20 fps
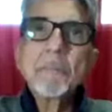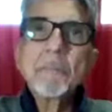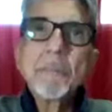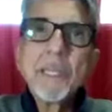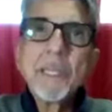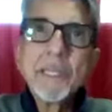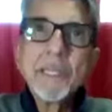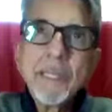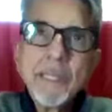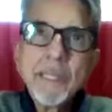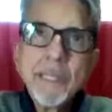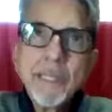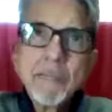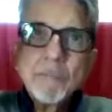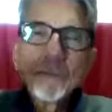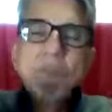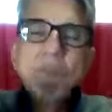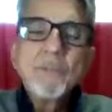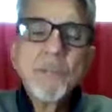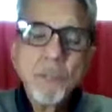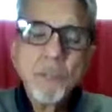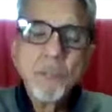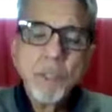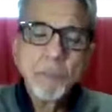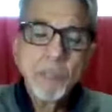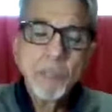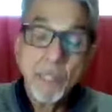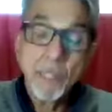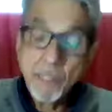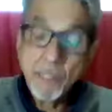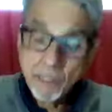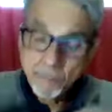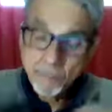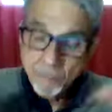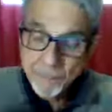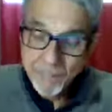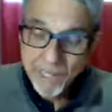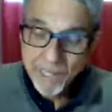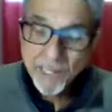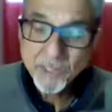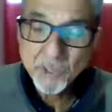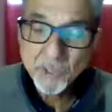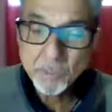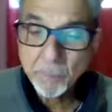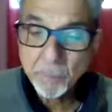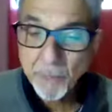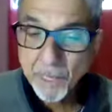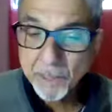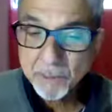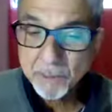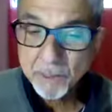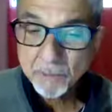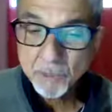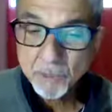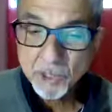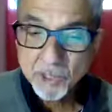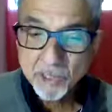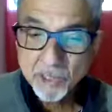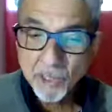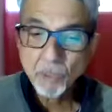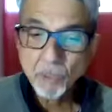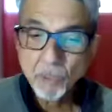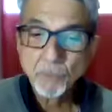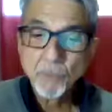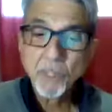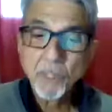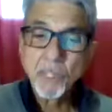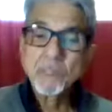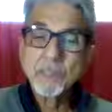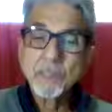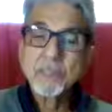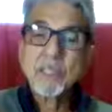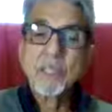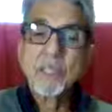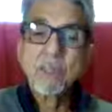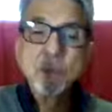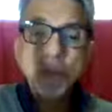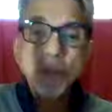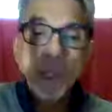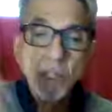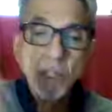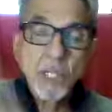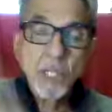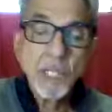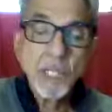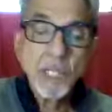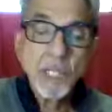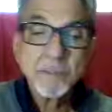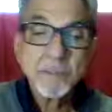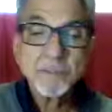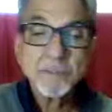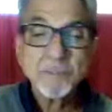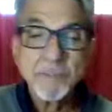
but every phenomenon, every aspect of itself as Saguna God,